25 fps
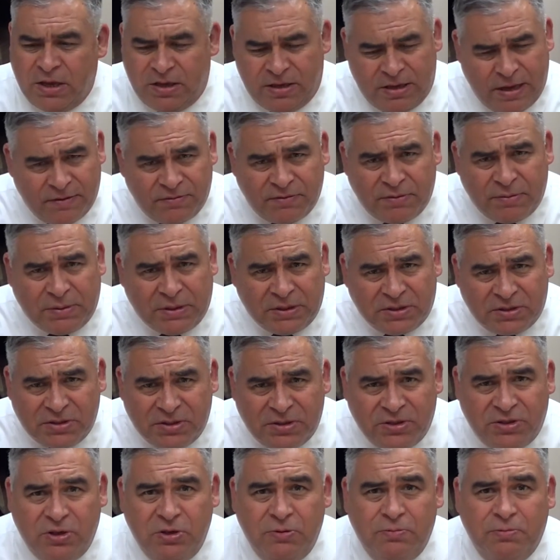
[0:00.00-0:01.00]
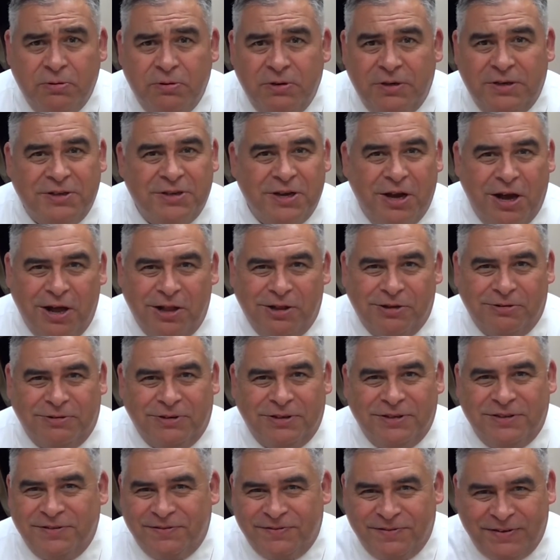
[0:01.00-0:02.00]
You have to be super
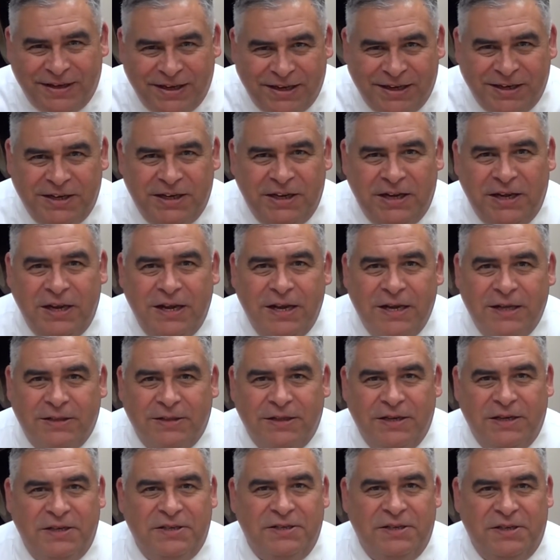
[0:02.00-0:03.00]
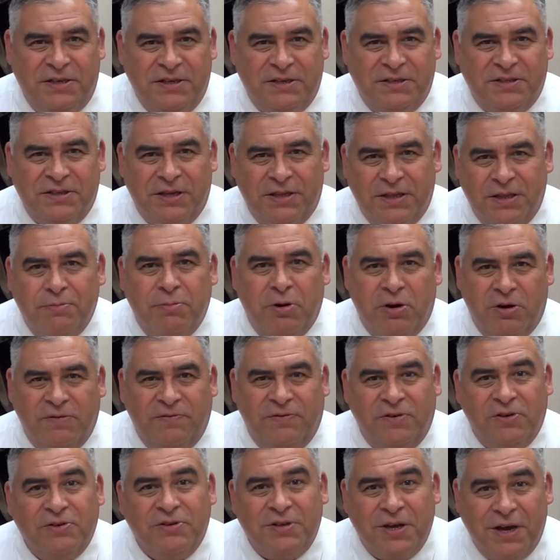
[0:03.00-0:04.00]
intolerant of any laziness on the part
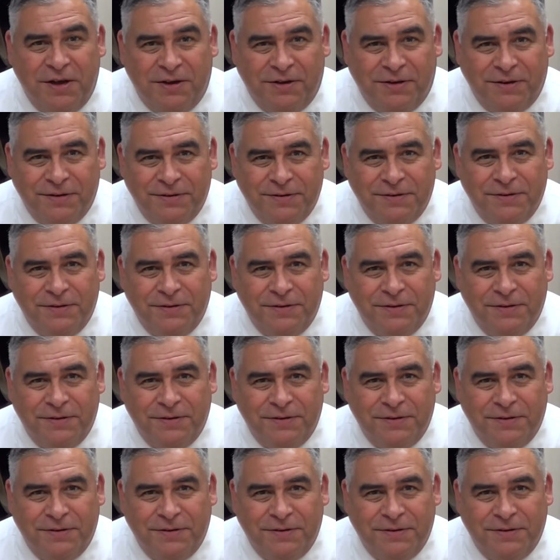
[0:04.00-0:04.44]
of your tongue.